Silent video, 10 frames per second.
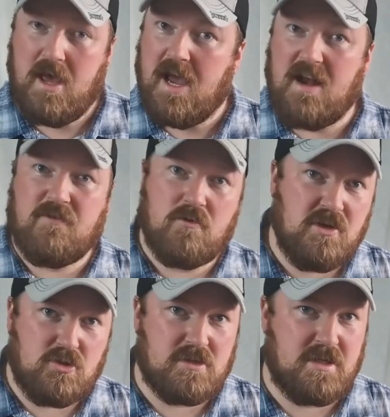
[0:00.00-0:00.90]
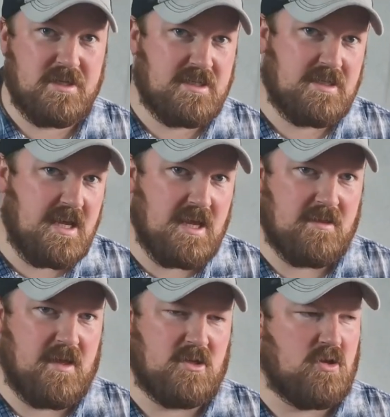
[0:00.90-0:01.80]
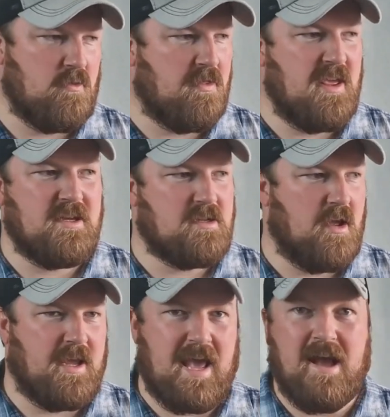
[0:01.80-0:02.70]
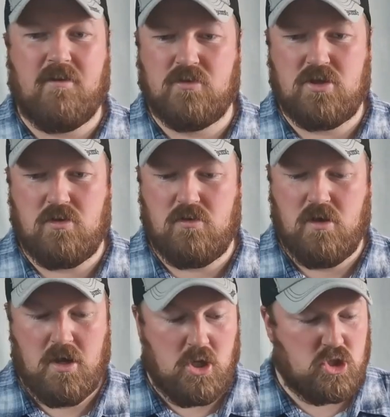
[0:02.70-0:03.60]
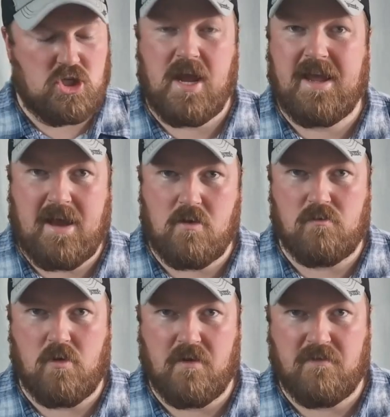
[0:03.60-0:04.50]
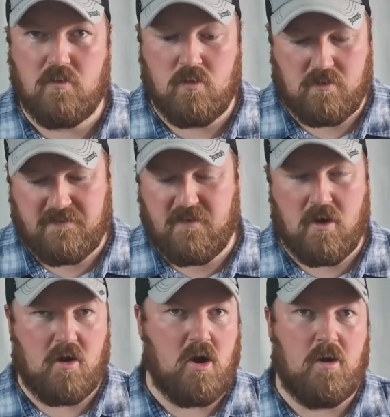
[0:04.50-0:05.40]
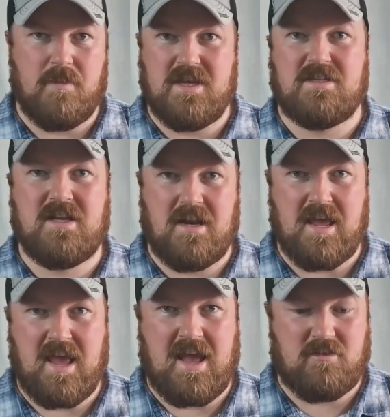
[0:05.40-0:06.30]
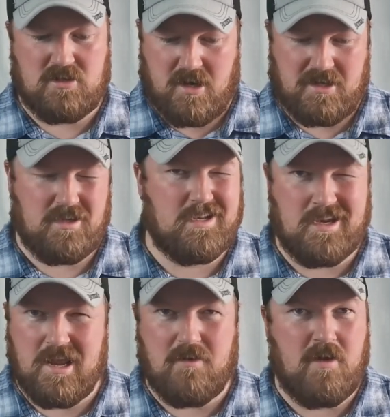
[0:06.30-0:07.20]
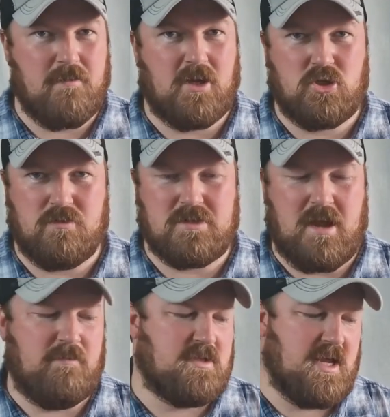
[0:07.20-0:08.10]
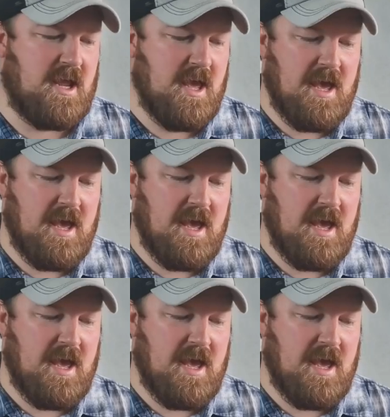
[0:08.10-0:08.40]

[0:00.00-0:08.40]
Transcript: And if you're interested in seeing that, so things like how to check how a rifle or a firearm is clear, how to clear it, make sure it's empty,